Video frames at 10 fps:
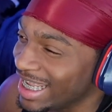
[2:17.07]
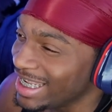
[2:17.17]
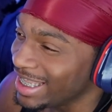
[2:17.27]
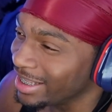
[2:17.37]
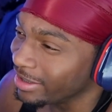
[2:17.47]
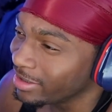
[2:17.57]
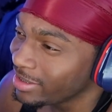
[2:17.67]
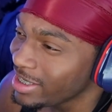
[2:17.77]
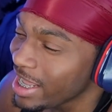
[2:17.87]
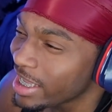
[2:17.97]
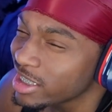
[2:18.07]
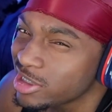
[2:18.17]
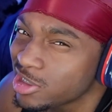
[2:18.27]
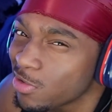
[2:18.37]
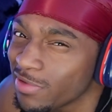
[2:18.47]
Indian, niggas,
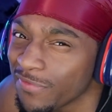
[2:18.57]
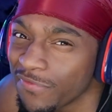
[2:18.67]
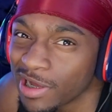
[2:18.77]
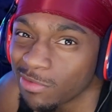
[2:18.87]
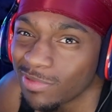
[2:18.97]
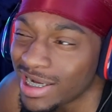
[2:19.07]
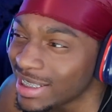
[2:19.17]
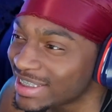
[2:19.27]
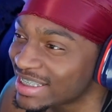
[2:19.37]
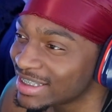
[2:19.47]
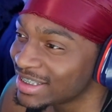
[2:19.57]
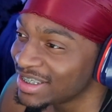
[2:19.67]
so the fuck what?